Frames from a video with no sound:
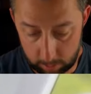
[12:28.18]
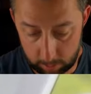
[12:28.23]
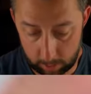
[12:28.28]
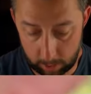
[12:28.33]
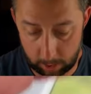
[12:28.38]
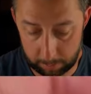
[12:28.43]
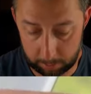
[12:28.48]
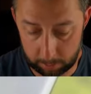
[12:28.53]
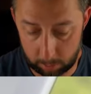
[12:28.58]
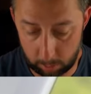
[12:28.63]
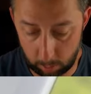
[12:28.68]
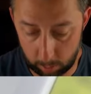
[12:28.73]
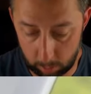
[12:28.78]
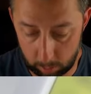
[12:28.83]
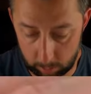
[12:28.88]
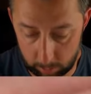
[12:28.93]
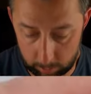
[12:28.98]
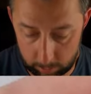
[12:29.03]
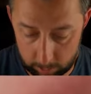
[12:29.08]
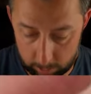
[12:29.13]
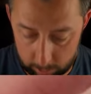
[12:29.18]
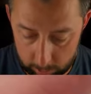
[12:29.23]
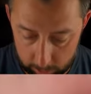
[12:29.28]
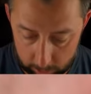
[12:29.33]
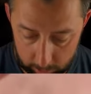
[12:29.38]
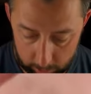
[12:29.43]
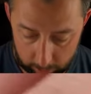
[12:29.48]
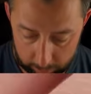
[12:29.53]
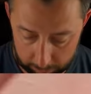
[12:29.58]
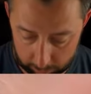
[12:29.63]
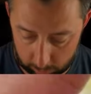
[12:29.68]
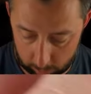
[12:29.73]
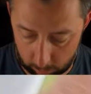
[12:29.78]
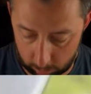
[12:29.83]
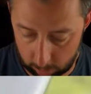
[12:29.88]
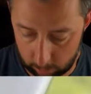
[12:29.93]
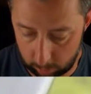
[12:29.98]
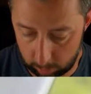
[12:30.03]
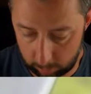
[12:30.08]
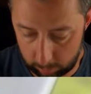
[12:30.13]
tops golds, tops
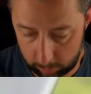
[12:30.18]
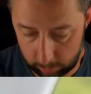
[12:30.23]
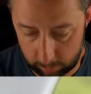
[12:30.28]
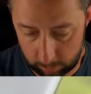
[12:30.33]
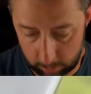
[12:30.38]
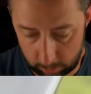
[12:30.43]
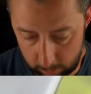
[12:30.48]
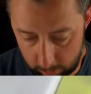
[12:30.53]
golds.